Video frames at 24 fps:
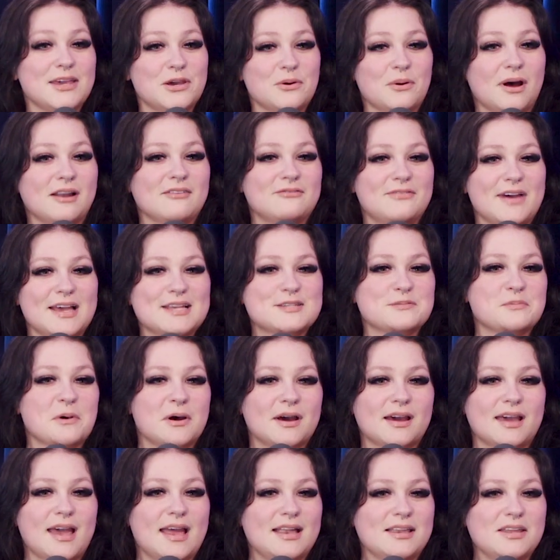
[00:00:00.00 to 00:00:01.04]
you on
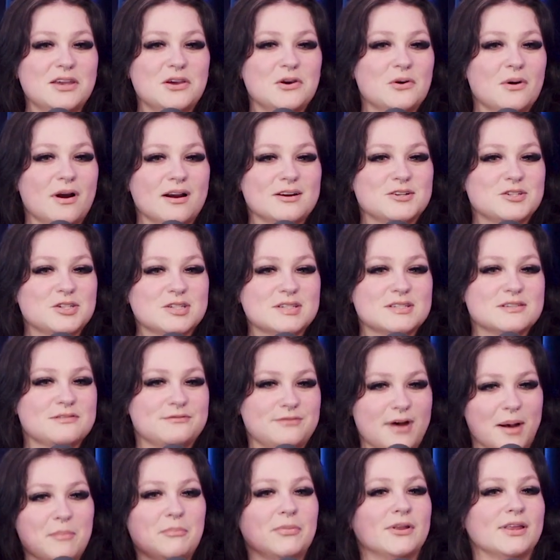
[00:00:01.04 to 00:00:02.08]
Facebook and you are just
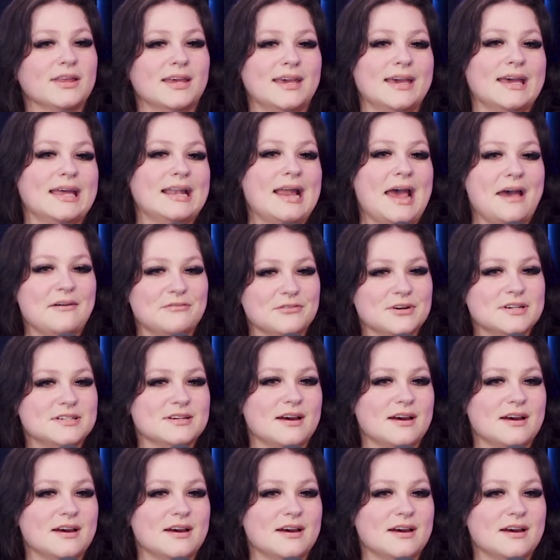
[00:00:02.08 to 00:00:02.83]
fumbling it every